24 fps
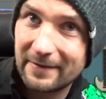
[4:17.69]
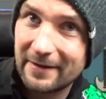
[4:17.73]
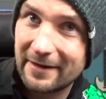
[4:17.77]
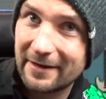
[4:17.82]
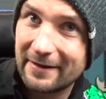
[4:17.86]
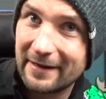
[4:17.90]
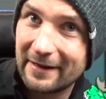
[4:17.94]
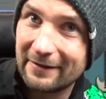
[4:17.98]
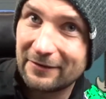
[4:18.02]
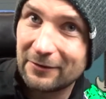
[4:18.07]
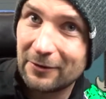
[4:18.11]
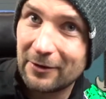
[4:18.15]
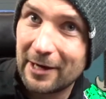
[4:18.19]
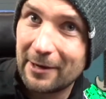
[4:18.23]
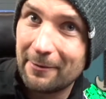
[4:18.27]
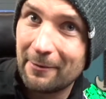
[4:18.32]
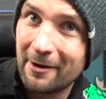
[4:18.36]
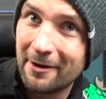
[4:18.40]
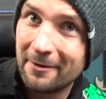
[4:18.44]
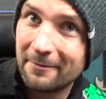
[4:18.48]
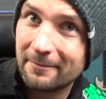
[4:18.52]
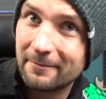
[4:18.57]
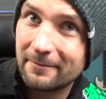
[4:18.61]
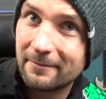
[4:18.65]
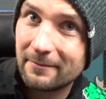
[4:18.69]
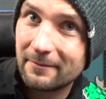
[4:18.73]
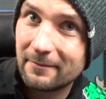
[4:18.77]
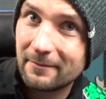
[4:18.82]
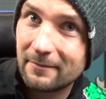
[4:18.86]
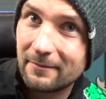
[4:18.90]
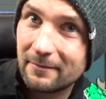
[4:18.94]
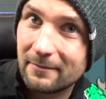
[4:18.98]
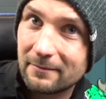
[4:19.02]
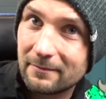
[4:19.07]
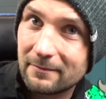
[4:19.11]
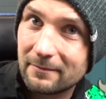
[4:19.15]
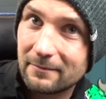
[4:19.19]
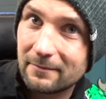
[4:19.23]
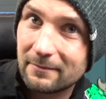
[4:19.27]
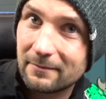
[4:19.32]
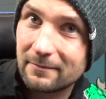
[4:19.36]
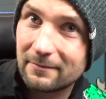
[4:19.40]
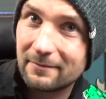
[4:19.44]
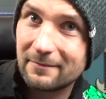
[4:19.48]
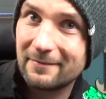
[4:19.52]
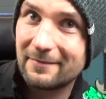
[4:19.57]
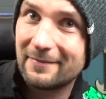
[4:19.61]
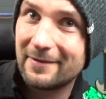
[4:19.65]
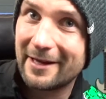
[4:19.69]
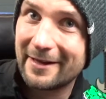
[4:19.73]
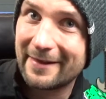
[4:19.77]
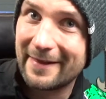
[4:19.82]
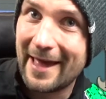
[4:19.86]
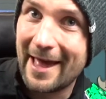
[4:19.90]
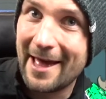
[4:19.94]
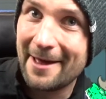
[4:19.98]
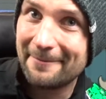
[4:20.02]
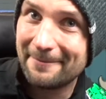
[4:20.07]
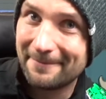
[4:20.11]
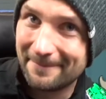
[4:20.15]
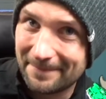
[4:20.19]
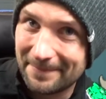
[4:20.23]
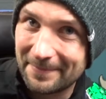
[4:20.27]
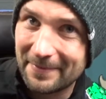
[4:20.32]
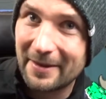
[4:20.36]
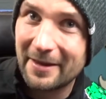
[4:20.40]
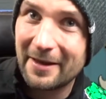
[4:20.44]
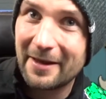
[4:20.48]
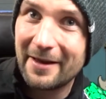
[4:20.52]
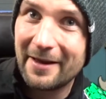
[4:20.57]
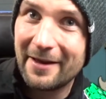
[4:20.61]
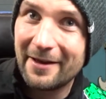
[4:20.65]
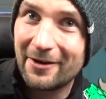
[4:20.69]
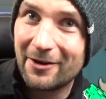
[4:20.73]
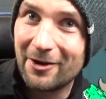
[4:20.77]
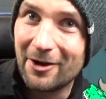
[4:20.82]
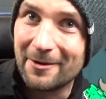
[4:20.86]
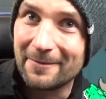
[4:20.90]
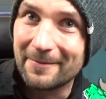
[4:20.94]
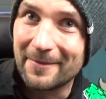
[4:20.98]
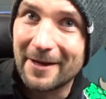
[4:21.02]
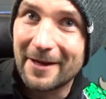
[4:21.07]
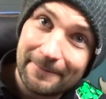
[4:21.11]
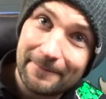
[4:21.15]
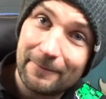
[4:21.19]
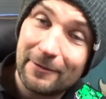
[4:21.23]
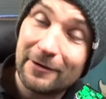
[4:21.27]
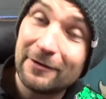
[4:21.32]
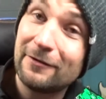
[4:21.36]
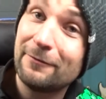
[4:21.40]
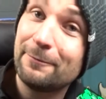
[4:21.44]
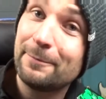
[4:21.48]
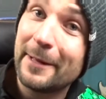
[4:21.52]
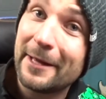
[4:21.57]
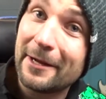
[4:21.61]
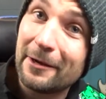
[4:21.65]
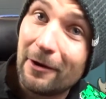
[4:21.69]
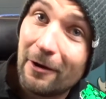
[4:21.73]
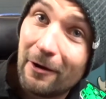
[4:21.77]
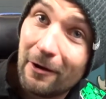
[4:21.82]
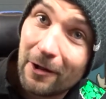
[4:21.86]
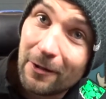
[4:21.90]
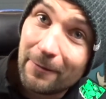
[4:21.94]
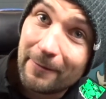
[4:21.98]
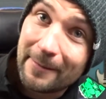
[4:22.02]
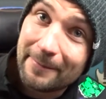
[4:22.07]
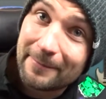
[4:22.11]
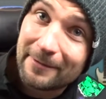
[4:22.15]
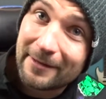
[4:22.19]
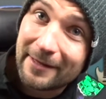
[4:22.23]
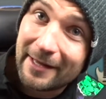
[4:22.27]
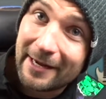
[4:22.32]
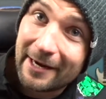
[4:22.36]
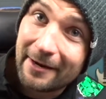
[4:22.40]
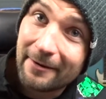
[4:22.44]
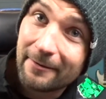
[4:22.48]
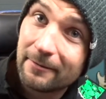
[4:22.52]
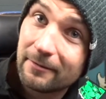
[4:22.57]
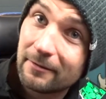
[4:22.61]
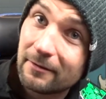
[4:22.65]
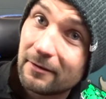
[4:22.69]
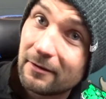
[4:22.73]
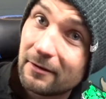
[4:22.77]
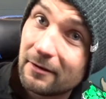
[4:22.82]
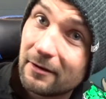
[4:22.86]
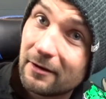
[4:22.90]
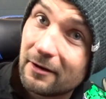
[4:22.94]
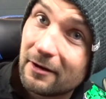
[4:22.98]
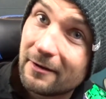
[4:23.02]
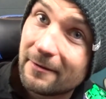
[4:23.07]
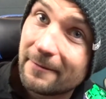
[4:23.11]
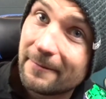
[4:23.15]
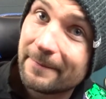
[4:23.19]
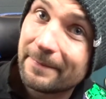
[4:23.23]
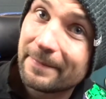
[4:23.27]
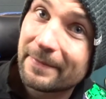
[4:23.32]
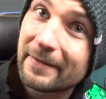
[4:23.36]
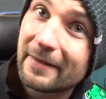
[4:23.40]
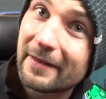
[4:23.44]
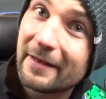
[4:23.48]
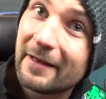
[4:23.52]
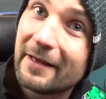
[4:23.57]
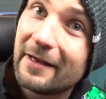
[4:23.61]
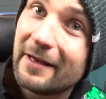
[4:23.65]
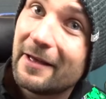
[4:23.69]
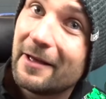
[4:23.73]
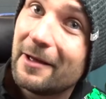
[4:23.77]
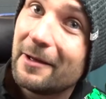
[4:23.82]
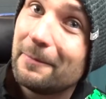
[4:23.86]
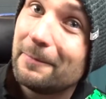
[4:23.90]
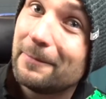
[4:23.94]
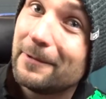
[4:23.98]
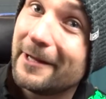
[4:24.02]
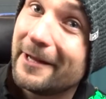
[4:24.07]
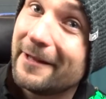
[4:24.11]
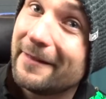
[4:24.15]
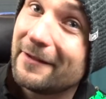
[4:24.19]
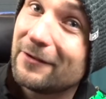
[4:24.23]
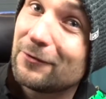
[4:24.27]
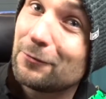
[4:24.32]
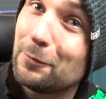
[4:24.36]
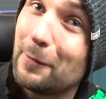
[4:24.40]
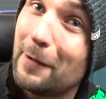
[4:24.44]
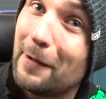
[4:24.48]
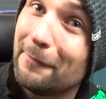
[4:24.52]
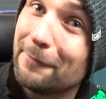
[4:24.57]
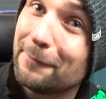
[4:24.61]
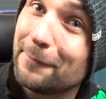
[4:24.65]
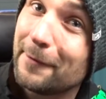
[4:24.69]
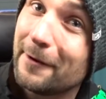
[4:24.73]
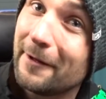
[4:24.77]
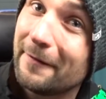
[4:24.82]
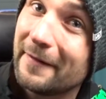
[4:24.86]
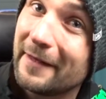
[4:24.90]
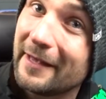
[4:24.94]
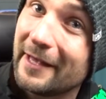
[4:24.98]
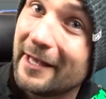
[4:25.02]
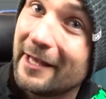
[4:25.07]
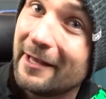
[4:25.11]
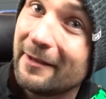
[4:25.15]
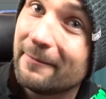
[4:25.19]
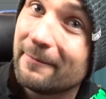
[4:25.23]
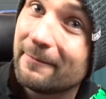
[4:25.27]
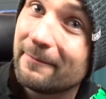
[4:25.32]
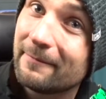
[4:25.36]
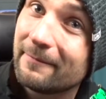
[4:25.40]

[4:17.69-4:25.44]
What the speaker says: That's the note I want. Like that. Good. Once you've bent all the way up to there, play the 12th fret on the E,